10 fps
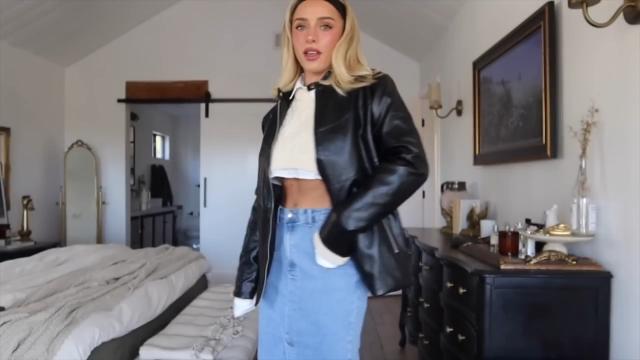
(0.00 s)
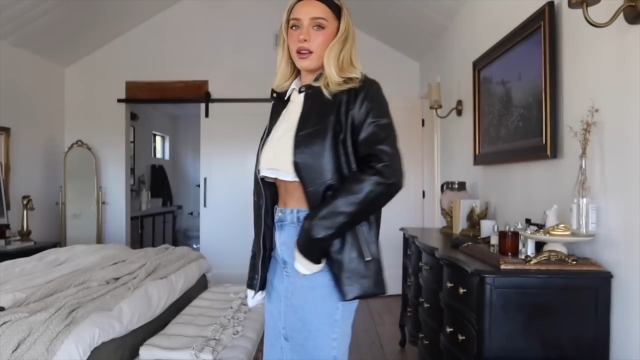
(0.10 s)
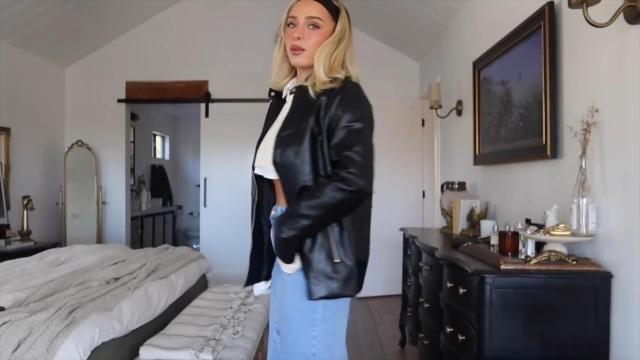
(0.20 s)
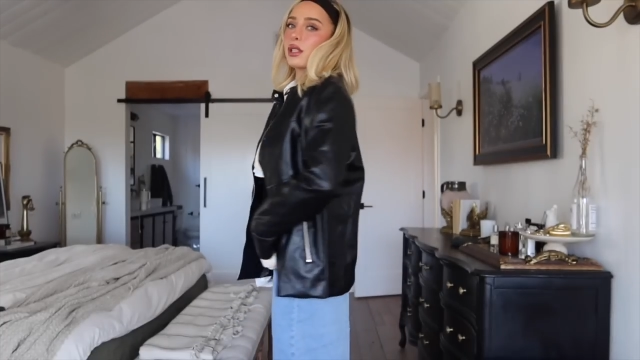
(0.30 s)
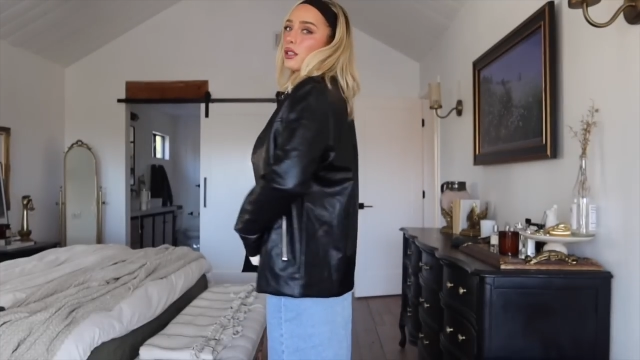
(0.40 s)
that
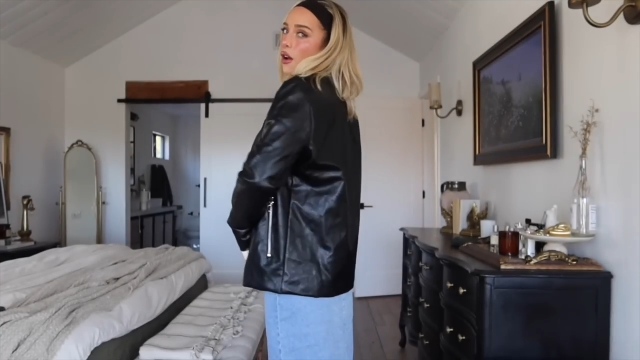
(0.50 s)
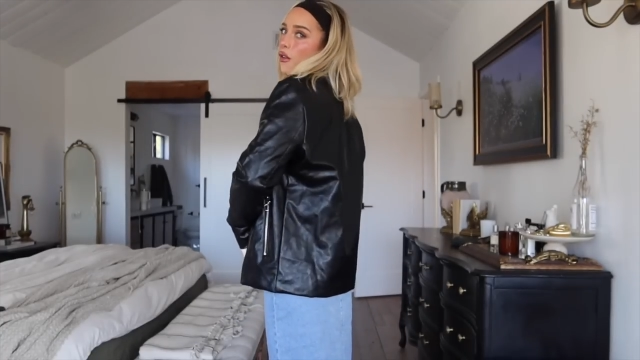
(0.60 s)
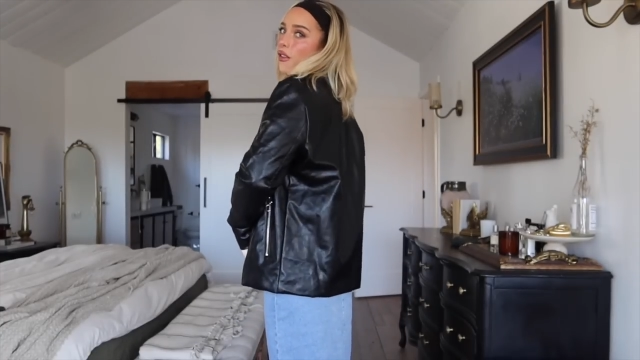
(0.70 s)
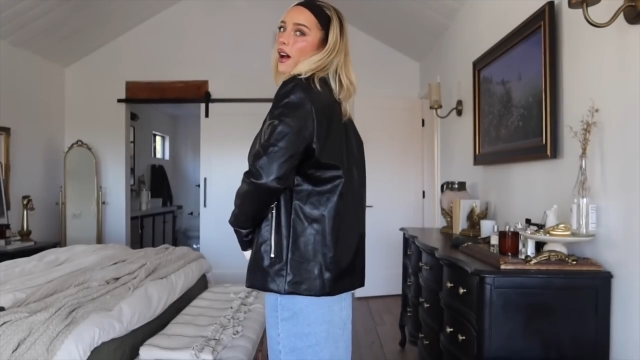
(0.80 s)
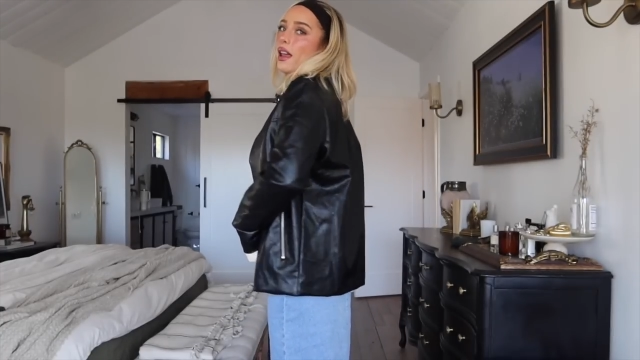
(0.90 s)
it was so
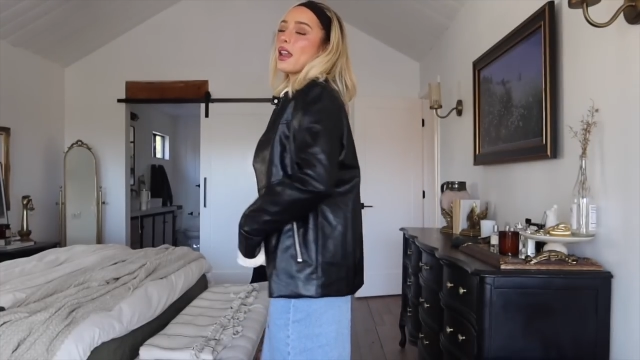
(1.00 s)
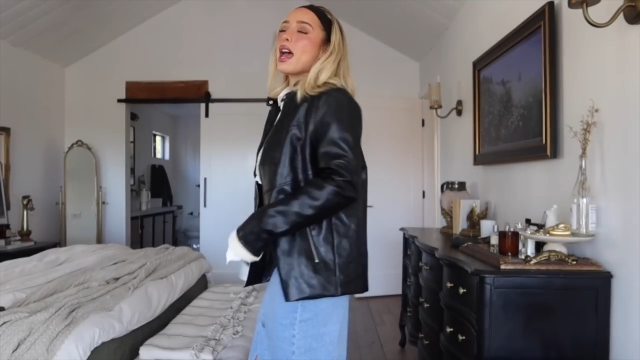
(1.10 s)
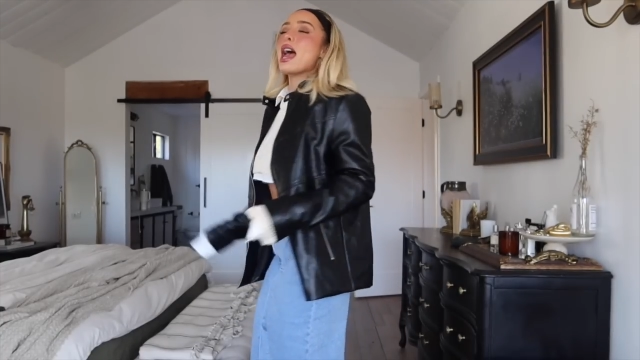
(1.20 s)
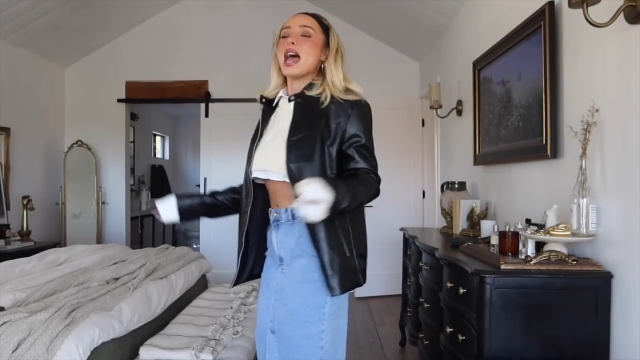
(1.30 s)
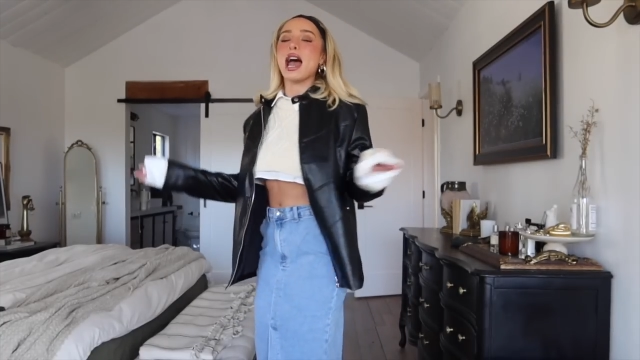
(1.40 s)
fun,
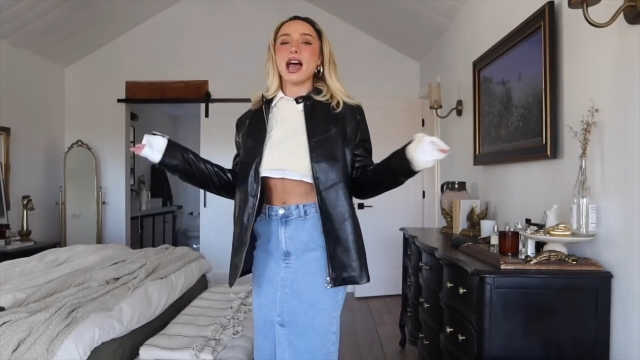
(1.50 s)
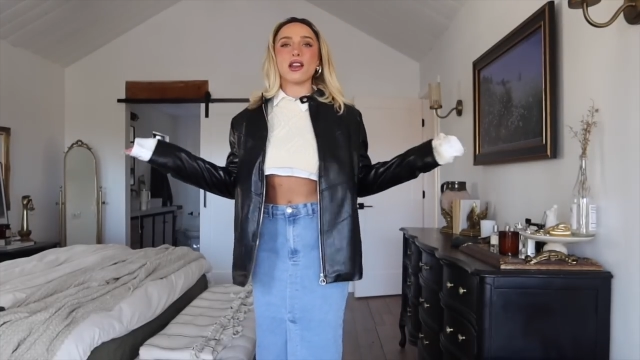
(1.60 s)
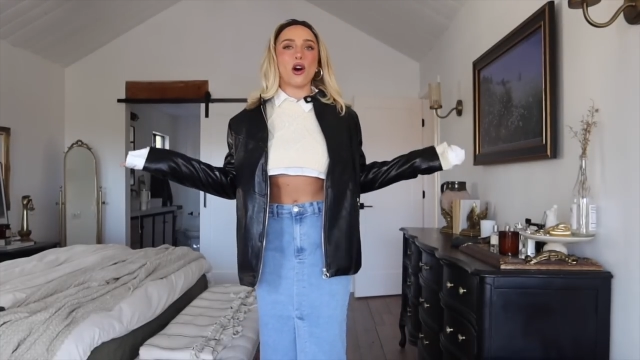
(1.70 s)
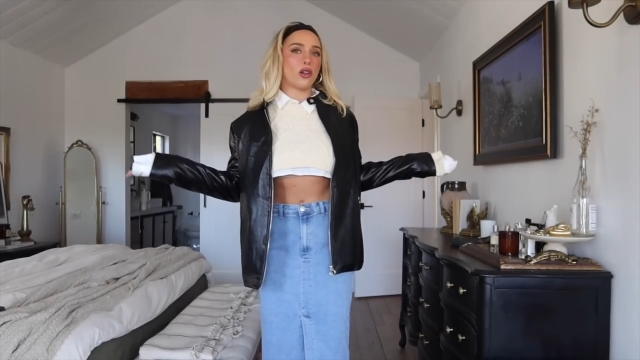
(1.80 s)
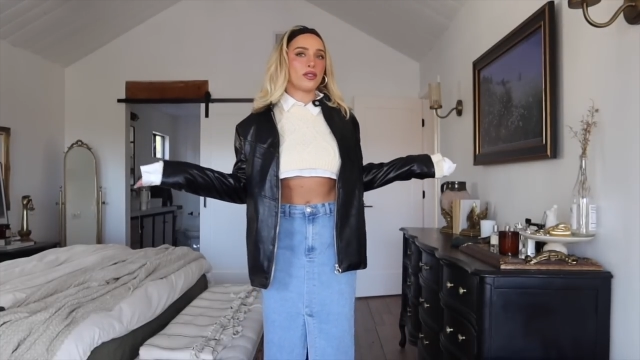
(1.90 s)
and
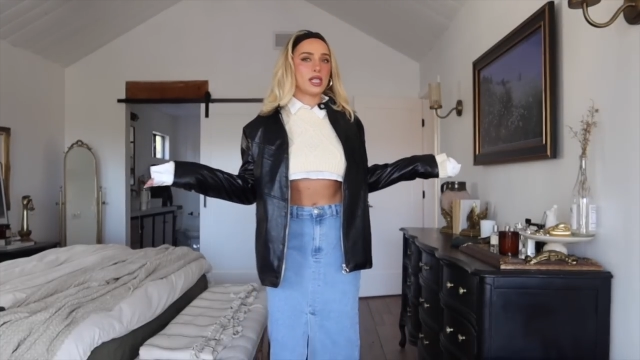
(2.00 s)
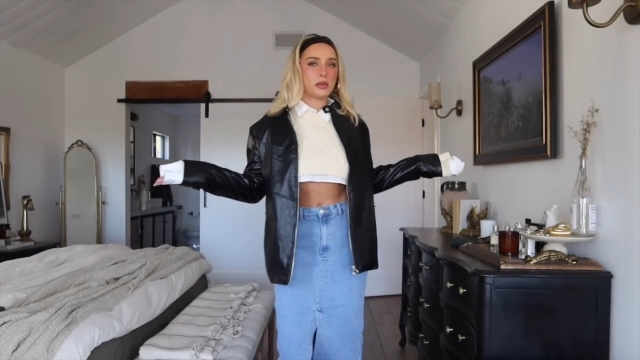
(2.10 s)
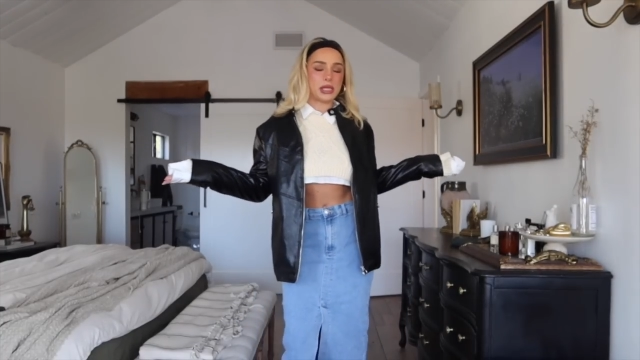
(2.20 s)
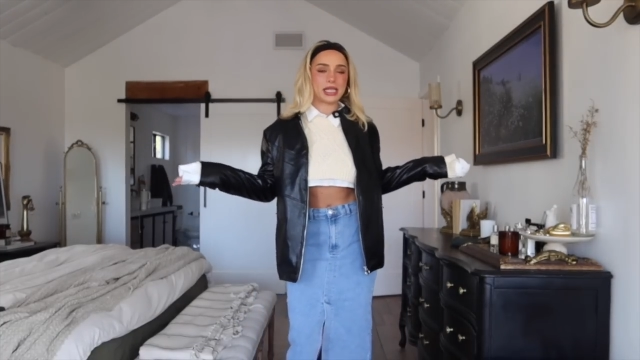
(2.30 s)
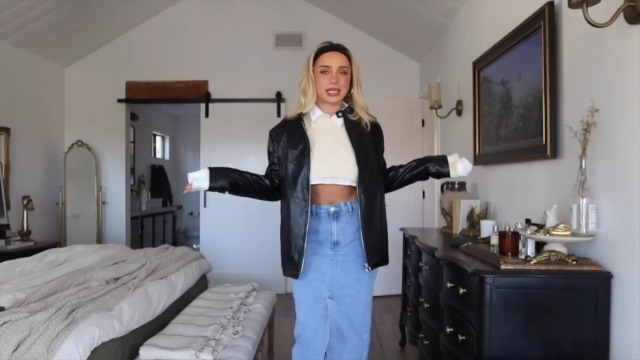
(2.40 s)
all of these
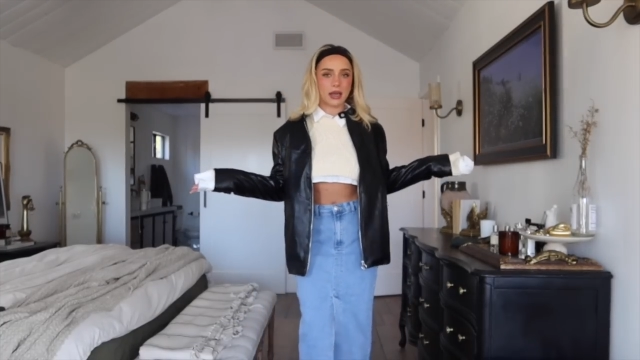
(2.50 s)
pieces